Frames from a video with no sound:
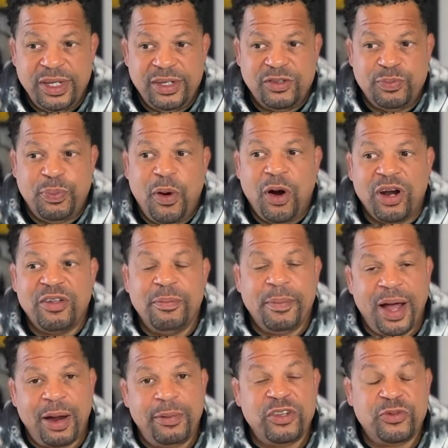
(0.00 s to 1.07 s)
part of my
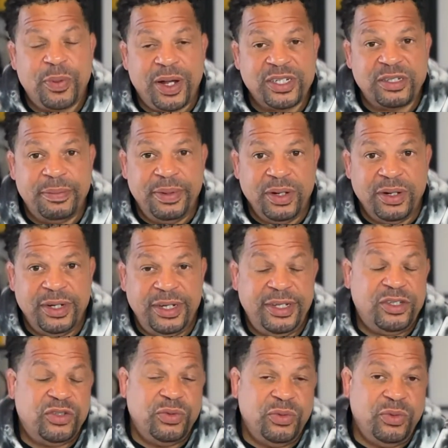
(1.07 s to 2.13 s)
responsibility to